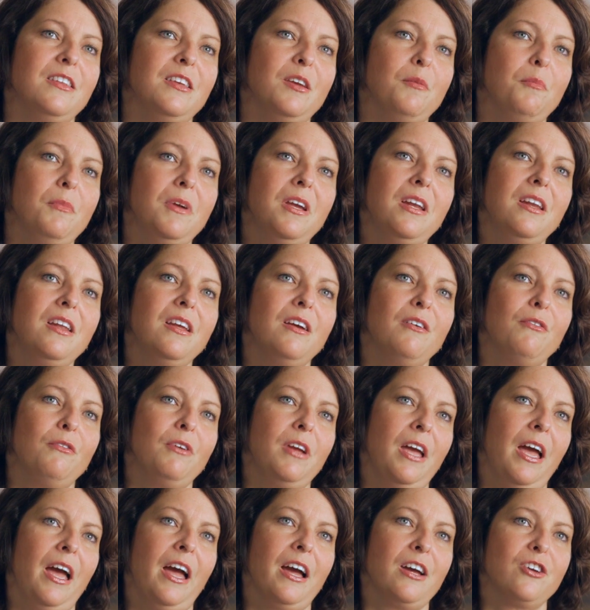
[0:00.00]
The immediate
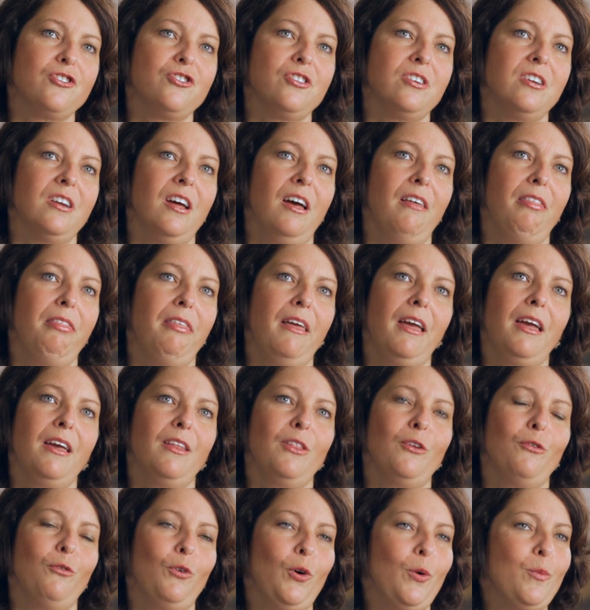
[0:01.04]
reaction, I think,
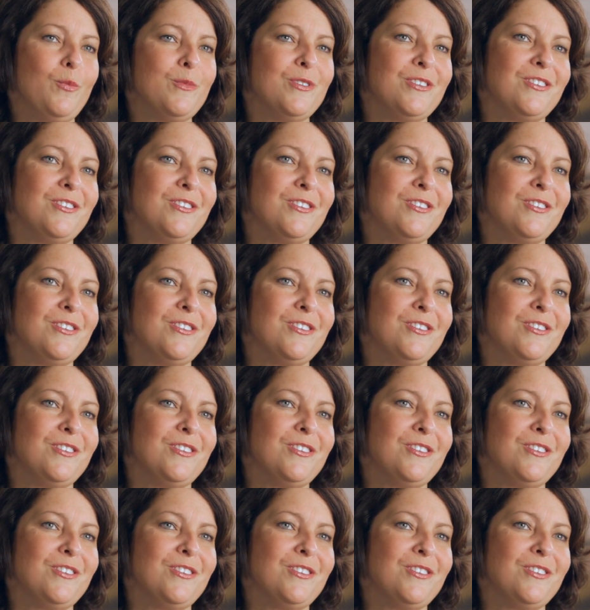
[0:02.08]
in the room